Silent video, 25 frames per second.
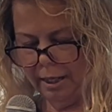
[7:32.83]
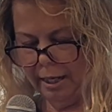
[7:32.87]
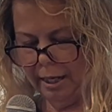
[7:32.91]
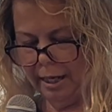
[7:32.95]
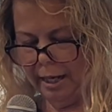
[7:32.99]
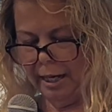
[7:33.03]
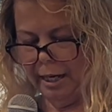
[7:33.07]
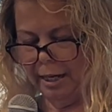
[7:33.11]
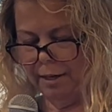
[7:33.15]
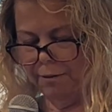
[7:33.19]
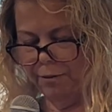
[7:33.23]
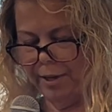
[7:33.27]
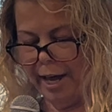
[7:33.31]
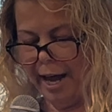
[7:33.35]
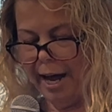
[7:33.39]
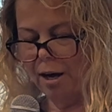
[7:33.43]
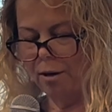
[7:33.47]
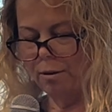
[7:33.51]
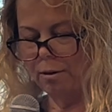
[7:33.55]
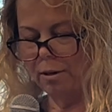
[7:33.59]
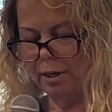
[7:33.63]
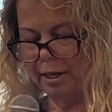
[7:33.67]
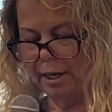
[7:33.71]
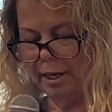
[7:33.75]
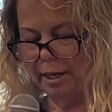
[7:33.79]
In
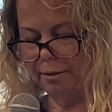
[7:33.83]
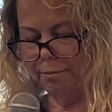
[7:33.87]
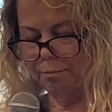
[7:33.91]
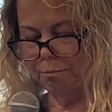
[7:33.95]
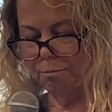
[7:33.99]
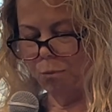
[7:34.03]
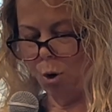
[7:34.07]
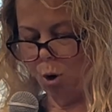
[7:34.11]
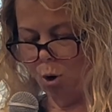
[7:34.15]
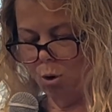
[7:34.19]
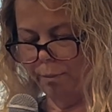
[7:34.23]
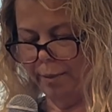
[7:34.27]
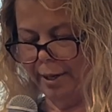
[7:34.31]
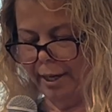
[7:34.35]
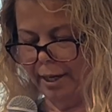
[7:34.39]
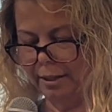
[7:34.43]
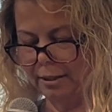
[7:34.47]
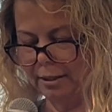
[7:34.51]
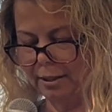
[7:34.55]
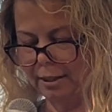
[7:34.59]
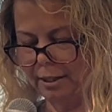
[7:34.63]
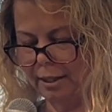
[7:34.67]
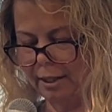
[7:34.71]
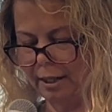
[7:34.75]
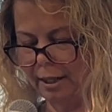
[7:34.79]
that
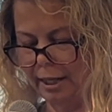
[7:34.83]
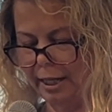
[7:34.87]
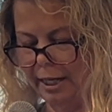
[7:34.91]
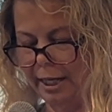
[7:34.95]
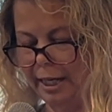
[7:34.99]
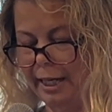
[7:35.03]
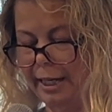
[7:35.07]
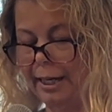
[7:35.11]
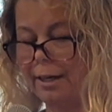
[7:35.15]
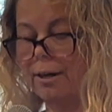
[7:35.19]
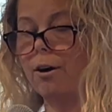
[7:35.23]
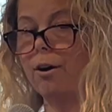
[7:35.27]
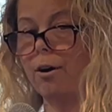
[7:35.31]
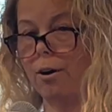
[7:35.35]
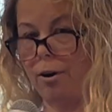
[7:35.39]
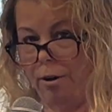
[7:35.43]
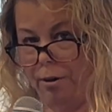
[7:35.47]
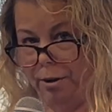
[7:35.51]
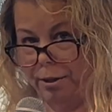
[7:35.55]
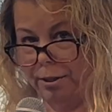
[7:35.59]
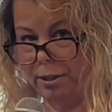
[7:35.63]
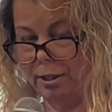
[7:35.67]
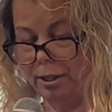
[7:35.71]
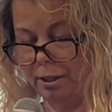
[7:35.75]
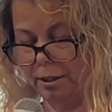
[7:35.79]
moment, he
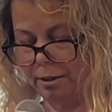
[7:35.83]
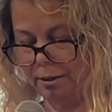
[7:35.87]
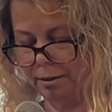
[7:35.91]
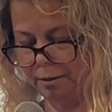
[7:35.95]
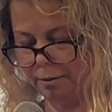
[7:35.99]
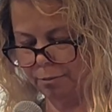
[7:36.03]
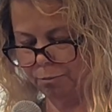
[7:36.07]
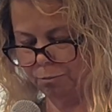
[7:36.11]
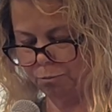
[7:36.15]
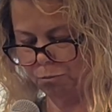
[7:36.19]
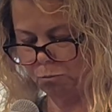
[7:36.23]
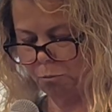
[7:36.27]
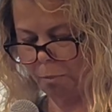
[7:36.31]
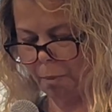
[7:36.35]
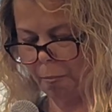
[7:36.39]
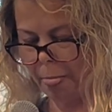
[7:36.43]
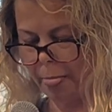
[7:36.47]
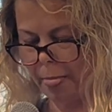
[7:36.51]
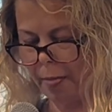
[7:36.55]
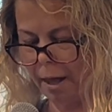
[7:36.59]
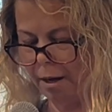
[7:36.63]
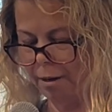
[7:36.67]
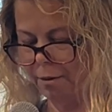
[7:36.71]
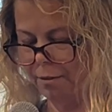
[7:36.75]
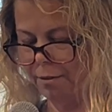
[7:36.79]
heard
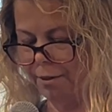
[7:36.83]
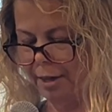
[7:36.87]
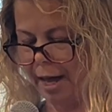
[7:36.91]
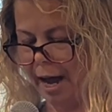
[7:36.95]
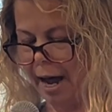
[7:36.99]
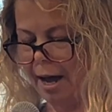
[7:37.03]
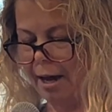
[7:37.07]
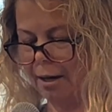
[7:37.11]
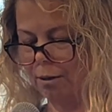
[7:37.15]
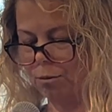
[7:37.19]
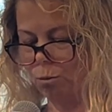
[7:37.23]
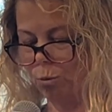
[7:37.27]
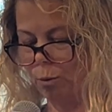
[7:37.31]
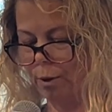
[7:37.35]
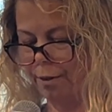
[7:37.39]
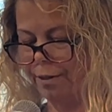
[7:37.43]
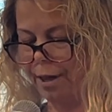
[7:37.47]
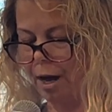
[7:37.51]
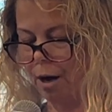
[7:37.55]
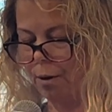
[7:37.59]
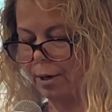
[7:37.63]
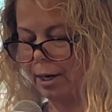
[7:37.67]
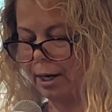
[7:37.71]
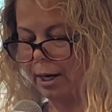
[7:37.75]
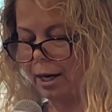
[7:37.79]
that
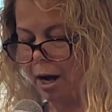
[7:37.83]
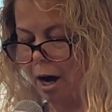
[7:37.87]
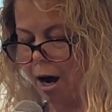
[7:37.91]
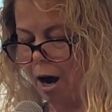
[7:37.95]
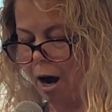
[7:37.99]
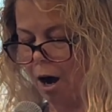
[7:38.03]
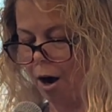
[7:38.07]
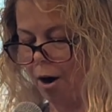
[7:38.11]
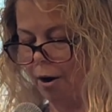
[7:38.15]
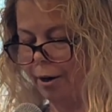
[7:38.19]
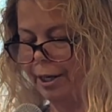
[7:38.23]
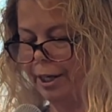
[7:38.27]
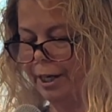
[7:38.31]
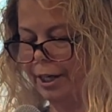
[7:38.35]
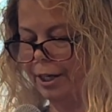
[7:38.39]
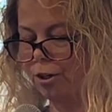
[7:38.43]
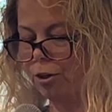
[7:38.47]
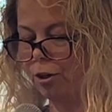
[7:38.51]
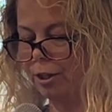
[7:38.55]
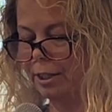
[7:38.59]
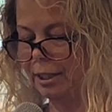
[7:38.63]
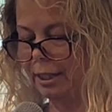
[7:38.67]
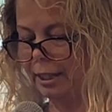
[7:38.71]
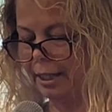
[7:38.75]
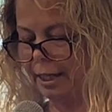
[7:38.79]
without a car, he
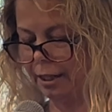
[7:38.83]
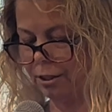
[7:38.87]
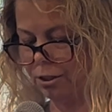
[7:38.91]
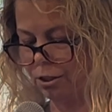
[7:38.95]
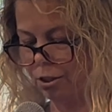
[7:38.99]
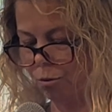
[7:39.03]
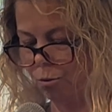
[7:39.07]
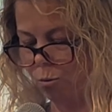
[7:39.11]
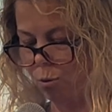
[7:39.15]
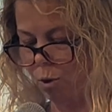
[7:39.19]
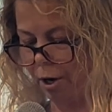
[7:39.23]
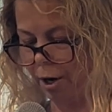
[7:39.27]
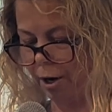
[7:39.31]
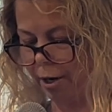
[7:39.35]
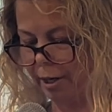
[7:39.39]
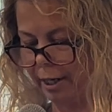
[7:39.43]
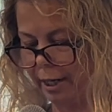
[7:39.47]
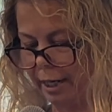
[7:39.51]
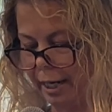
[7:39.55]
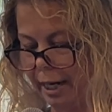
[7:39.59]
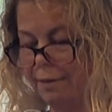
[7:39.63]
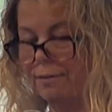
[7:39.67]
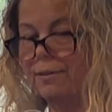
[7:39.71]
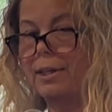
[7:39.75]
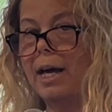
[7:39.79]
couldn't get to
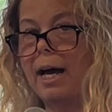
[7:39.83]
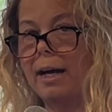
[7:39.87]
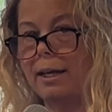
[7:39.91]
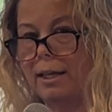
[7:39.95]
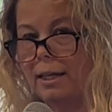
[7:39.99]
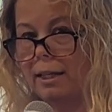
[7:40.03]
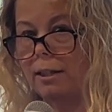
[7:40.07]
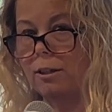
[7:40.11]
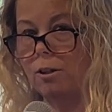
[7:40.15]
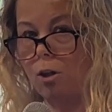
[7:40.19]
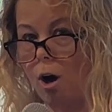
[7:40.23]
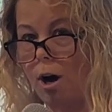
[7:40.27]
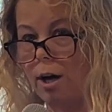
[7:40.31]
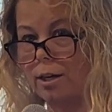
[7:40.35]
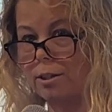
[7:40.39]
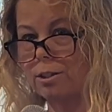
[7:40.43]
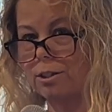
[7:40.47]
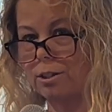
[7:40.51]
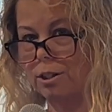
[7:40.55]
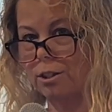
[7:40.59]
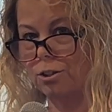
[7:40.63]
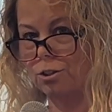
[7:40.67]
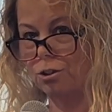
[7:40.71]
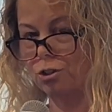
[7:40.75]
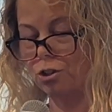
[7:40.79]
work and that he lost
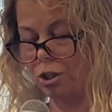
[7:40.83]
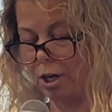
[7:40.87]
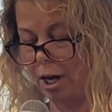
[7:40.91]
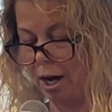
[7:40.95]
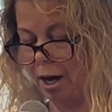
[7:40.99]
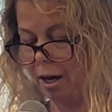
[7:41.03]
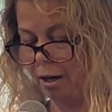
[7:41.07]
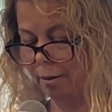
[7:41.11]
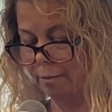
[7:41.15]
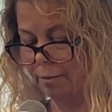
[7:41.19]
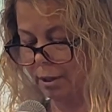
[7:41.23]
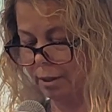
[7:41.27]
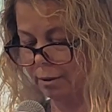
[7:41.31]
his job.